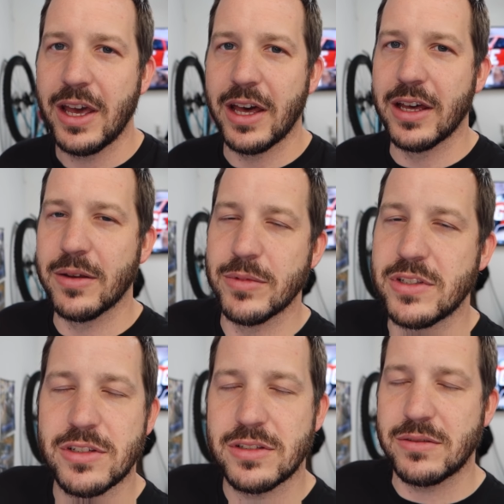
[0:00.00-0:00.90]

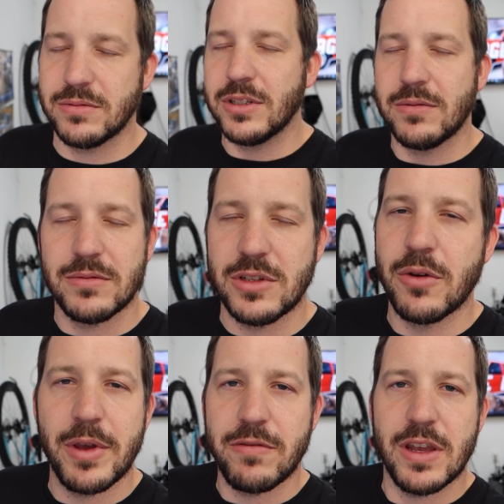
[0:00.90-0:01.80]
It's just to
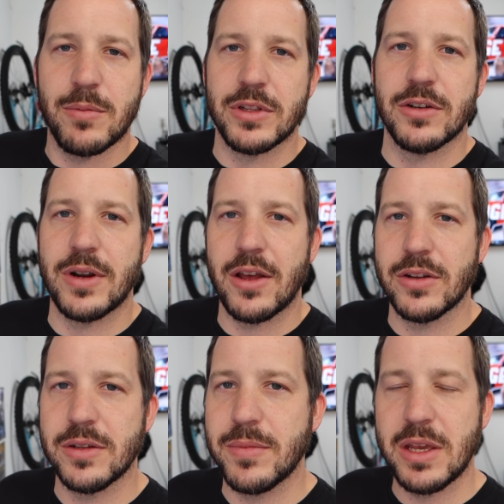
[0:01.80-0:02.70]
tow my family
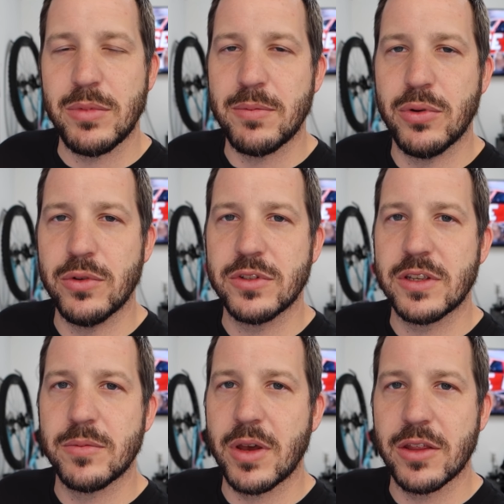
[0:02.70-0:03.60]
around and maybe pull
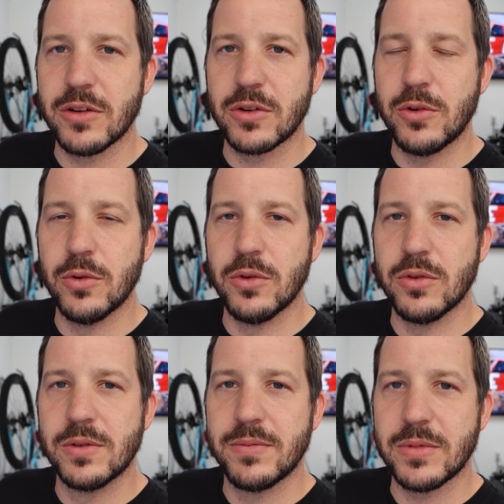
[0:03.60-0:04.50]
some other
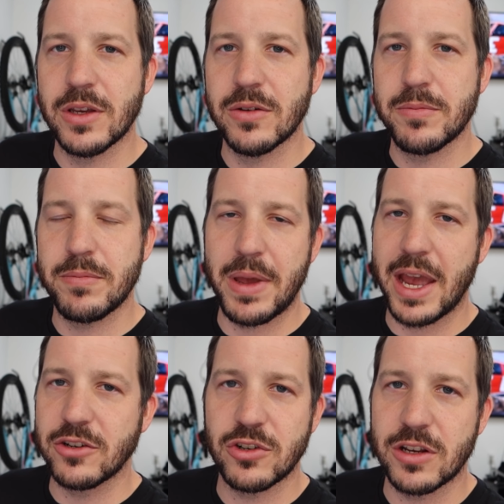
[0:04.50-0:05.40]
cool, you know,
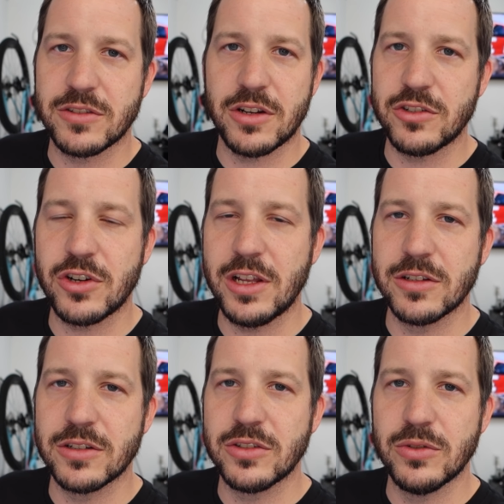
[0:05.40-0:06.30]
bag trucks on a
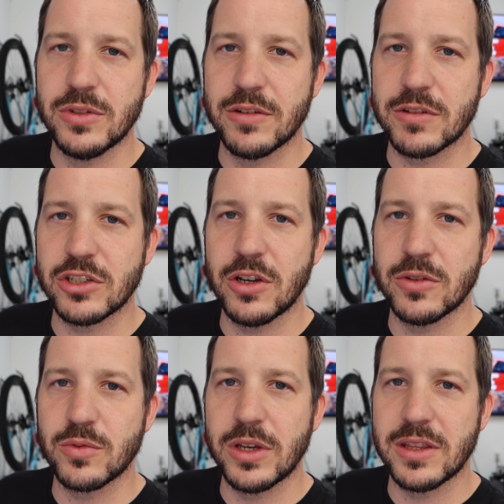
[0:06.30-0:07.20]
trailer to different
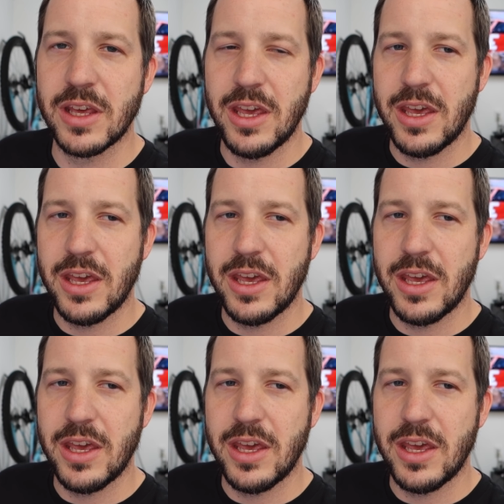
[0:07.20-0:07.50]
shows with.